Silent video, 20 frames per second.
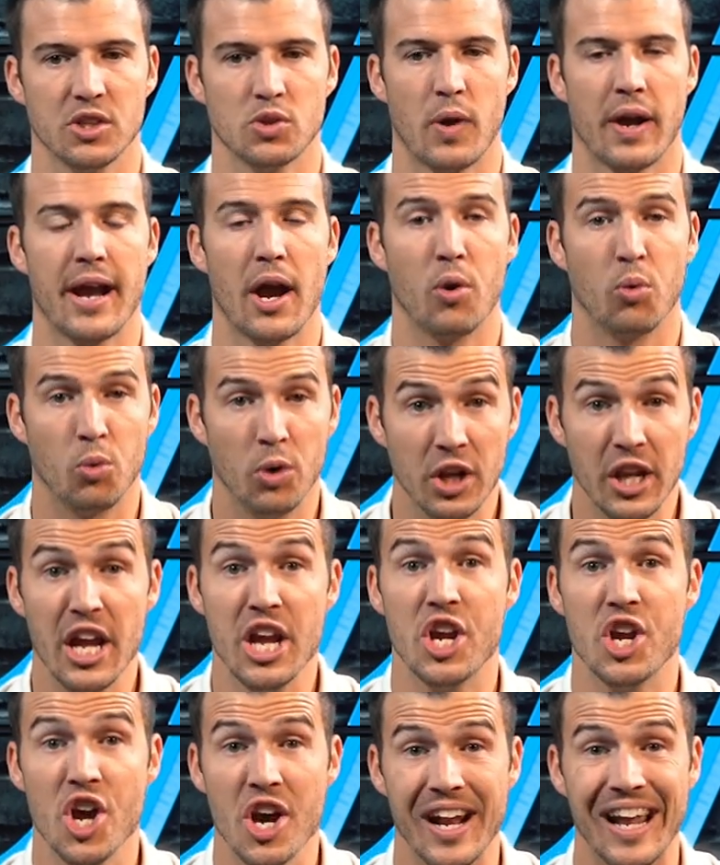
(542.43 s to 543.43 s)
So I got really
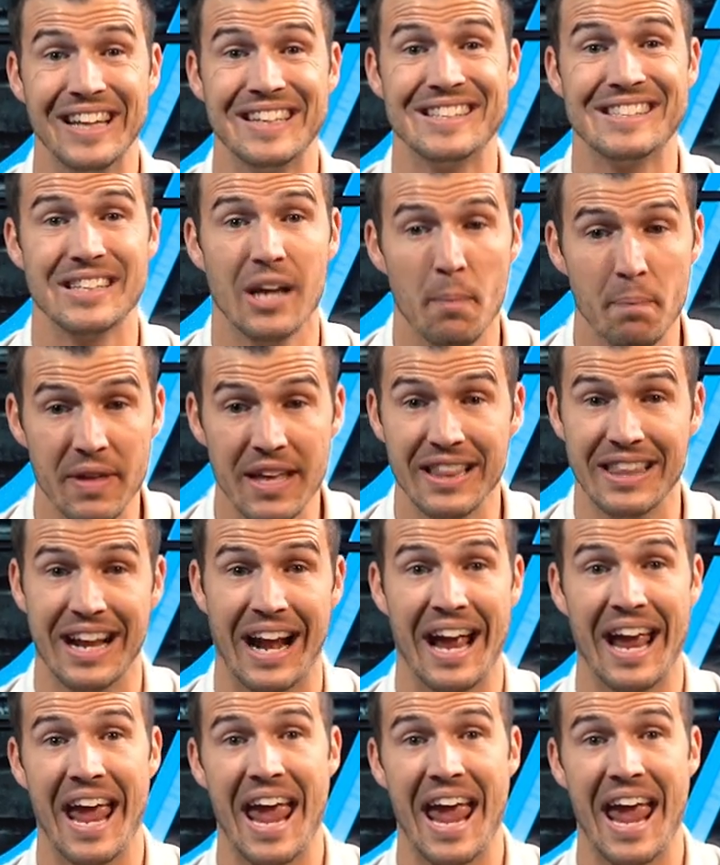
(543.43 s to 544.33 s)
good at something that I